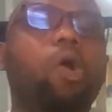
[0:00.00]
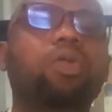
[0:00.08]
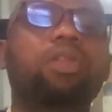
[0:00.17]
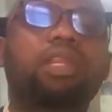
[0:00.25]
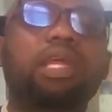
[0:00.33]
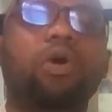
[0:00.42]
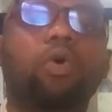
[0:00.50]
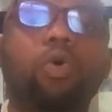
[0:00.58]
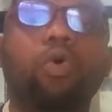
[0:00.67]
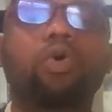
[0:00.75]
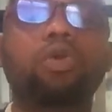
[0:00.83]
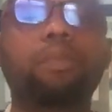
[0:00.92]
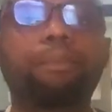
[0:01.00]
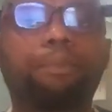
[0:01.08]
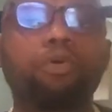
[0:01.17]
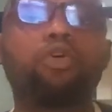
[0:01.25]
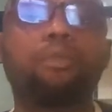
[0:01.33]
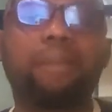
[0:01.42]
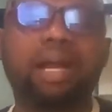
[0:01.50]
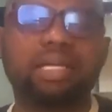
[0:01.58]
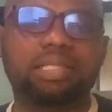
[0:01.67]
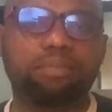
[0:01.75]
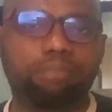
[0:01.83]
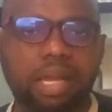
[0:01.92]
on their own book
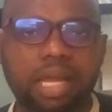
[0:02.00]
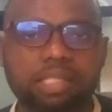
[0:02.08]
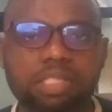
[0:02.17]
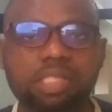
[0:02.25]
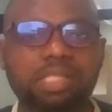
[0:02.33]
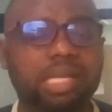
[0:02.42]
marketing plans.